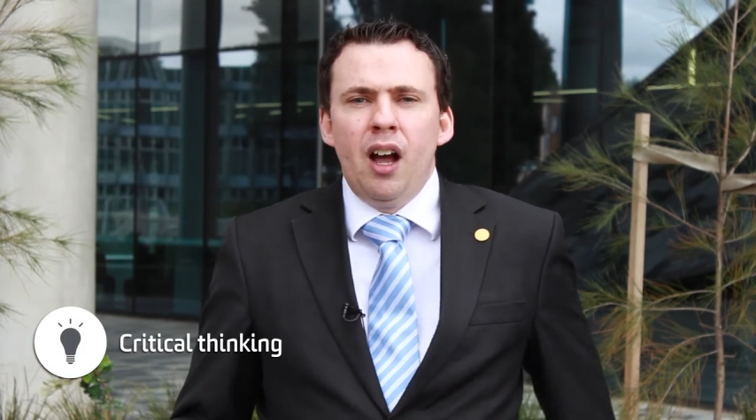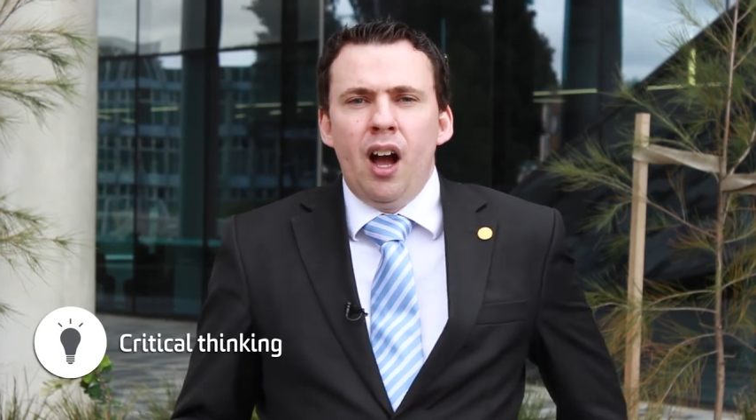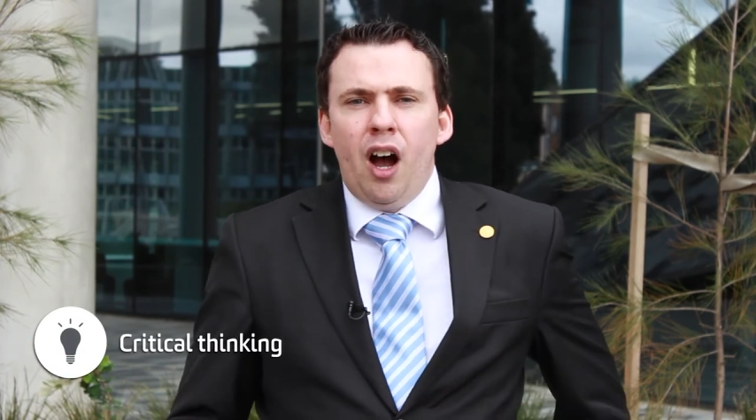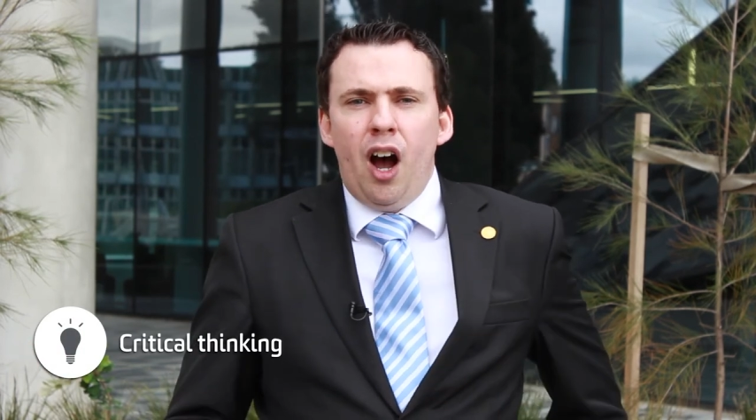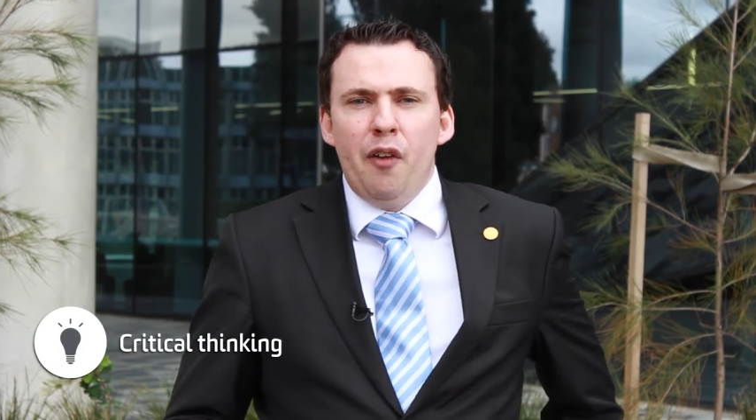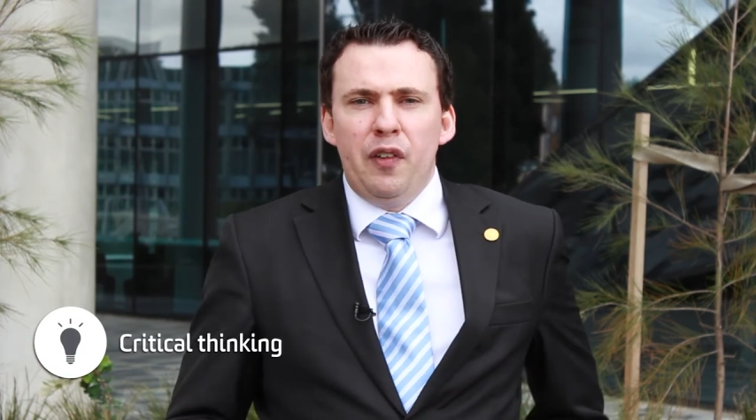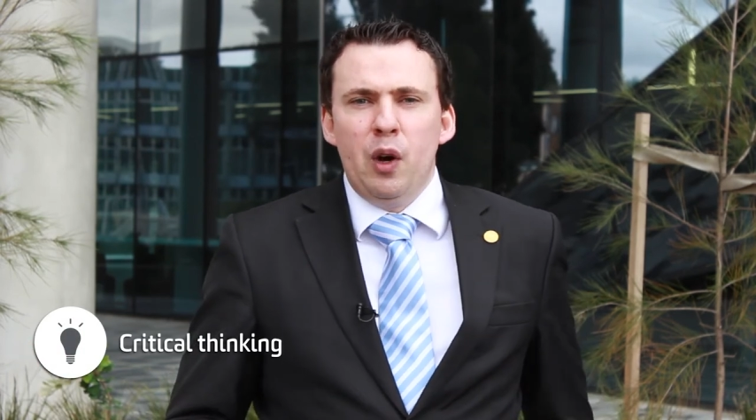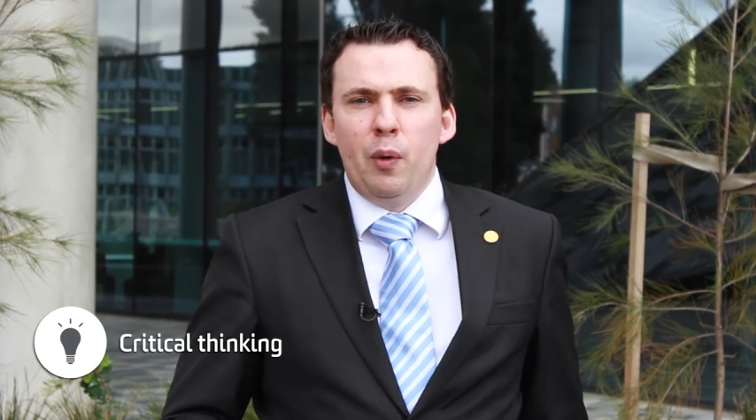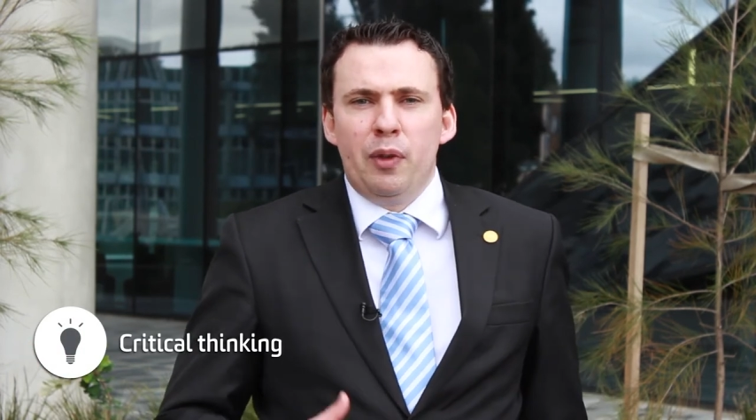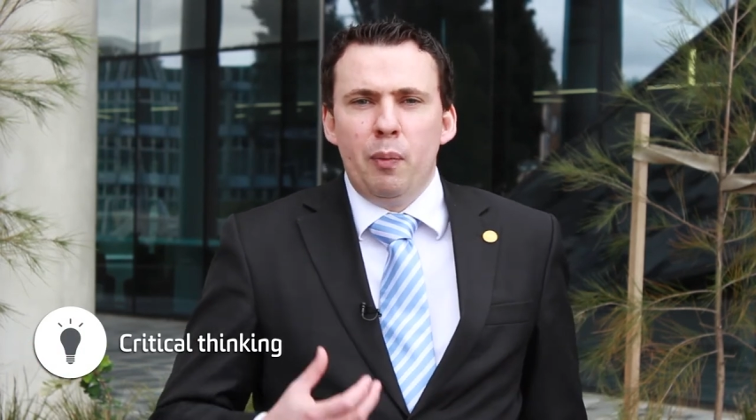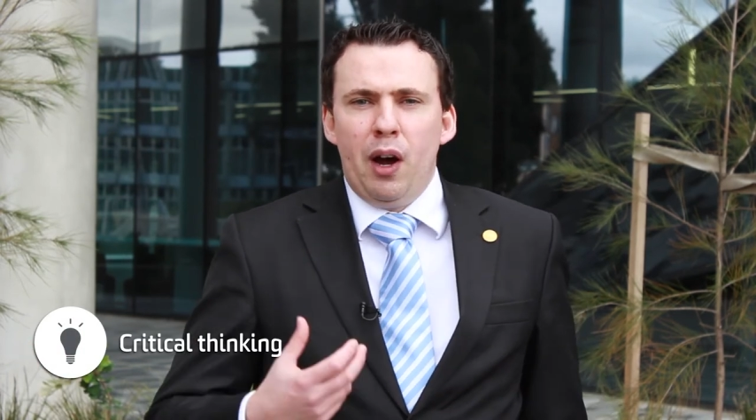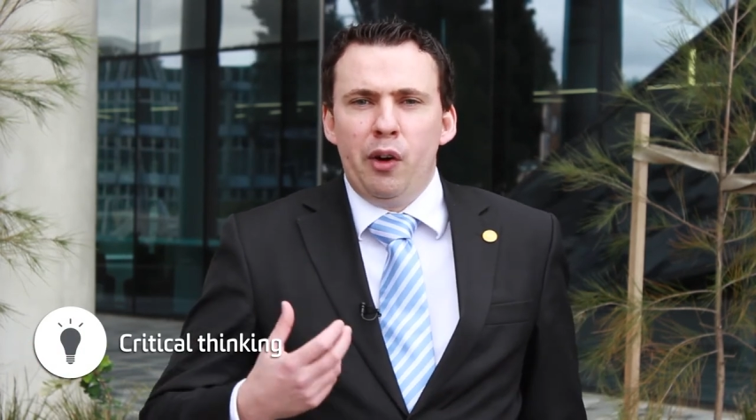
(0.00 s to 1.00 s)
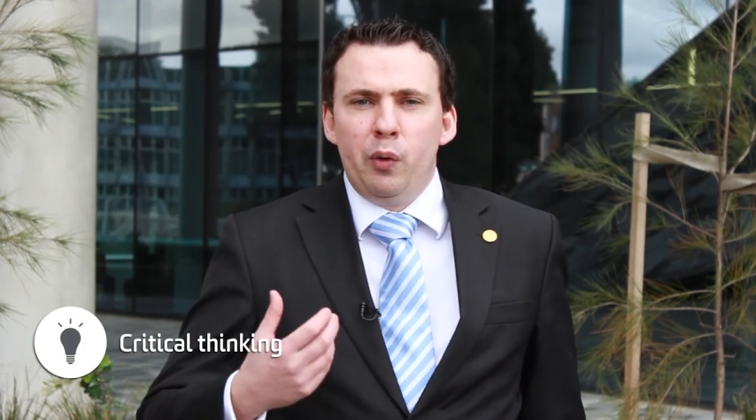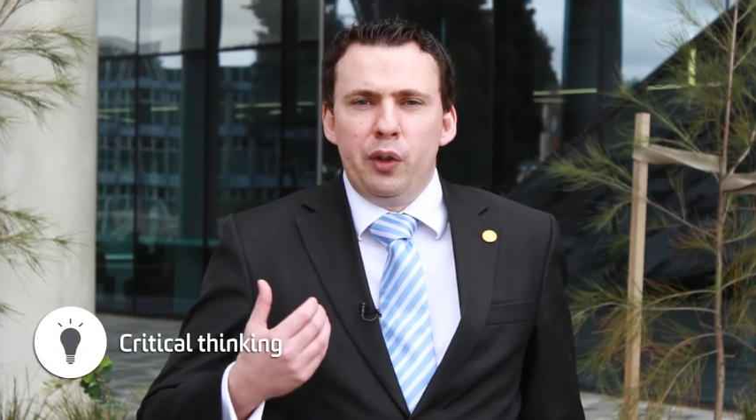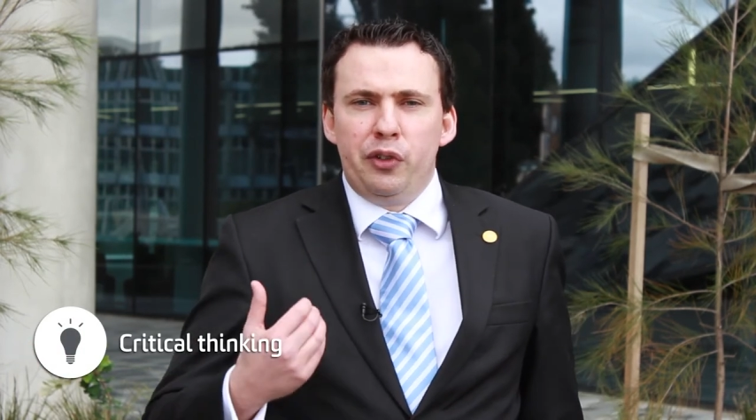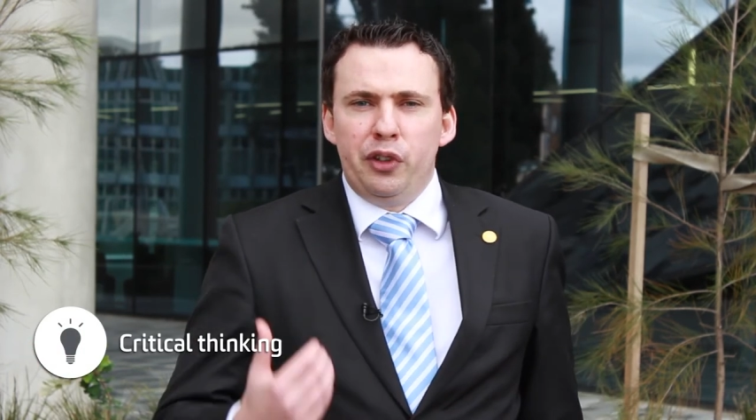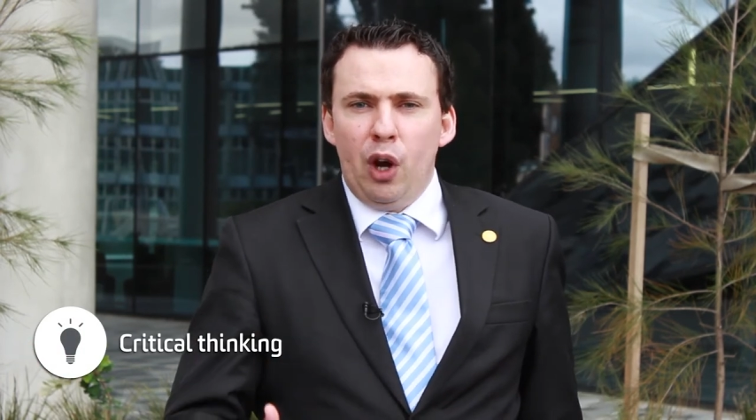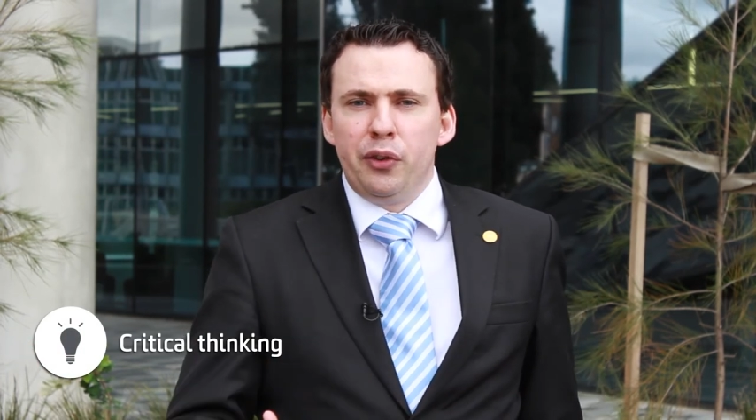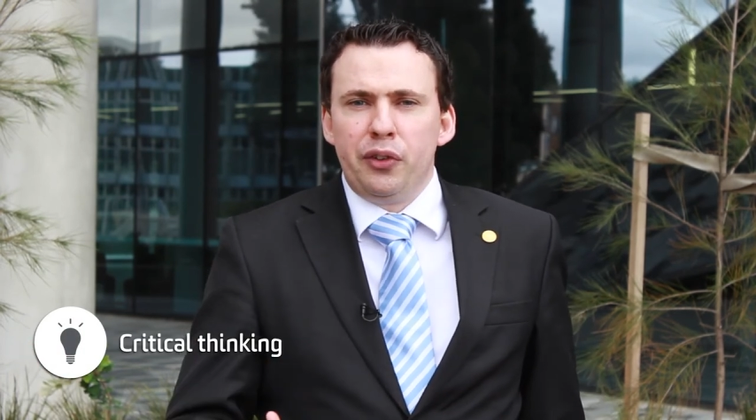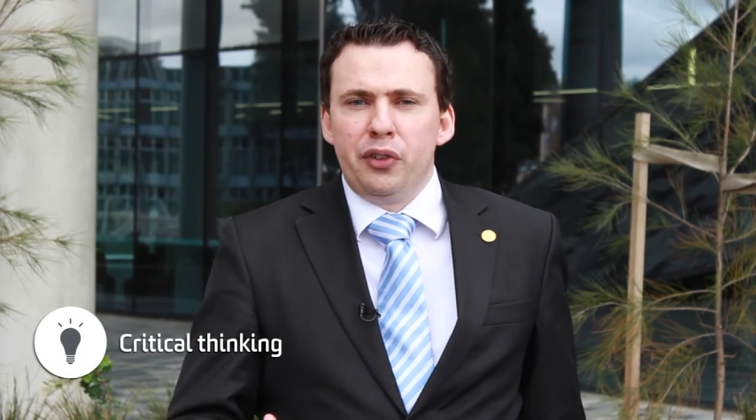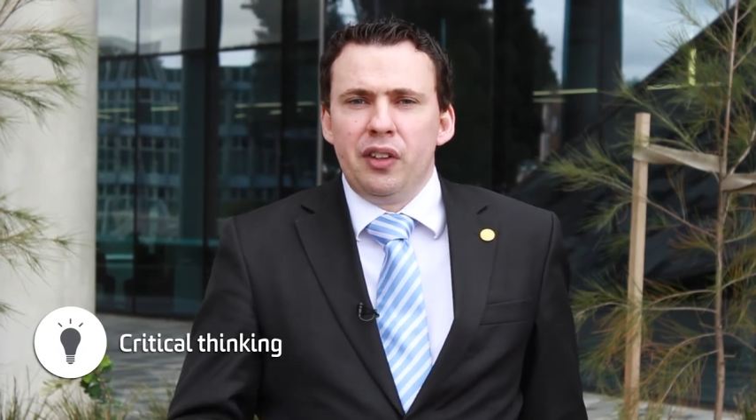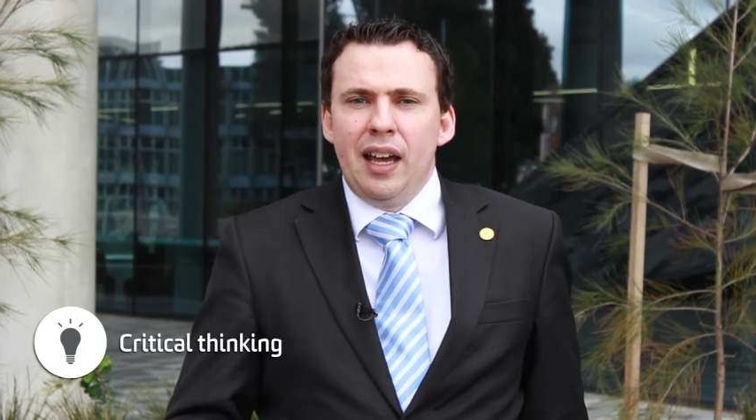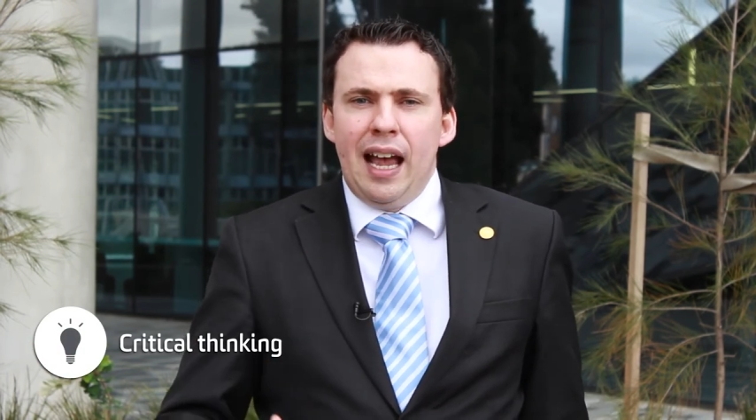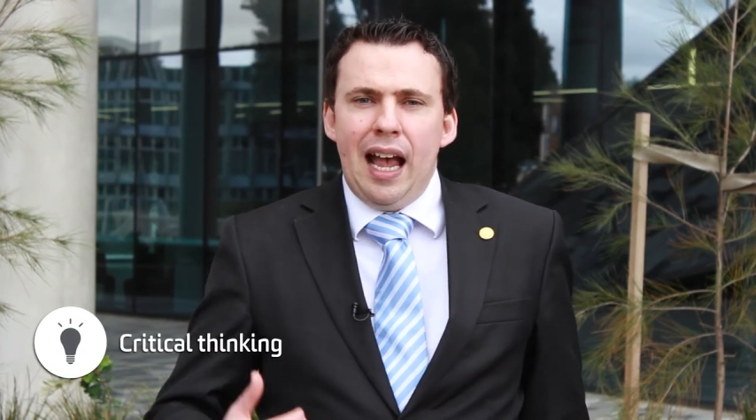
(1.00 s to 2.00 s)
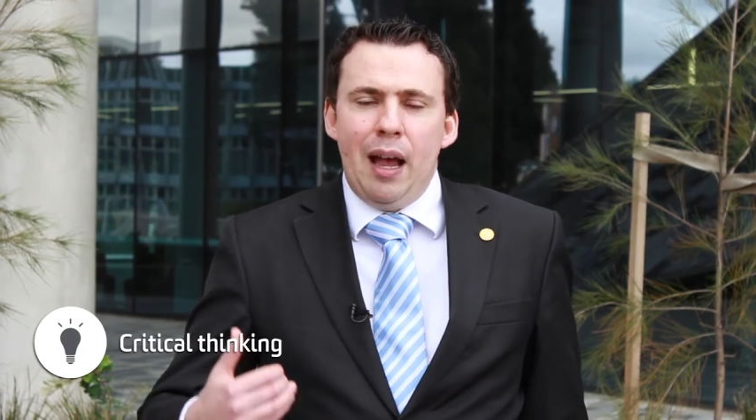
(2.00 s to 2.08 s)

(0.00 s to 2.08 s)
I feel with my results